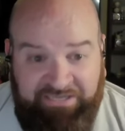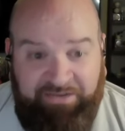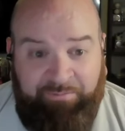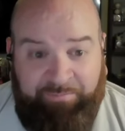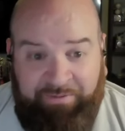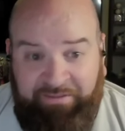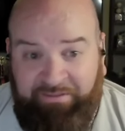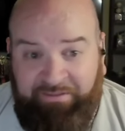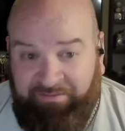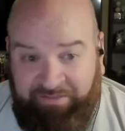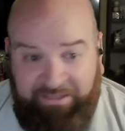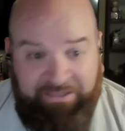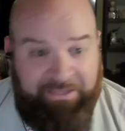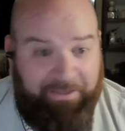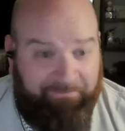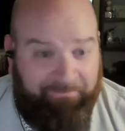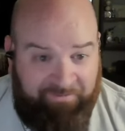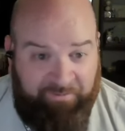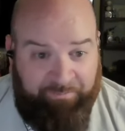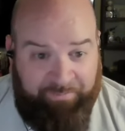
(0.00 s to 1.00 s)
going to be the
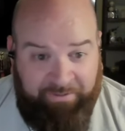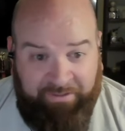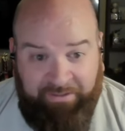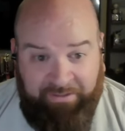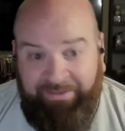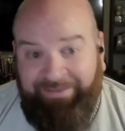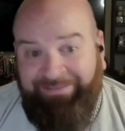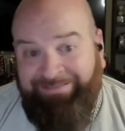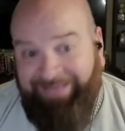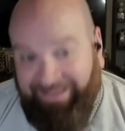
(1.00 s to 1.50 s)
league MVP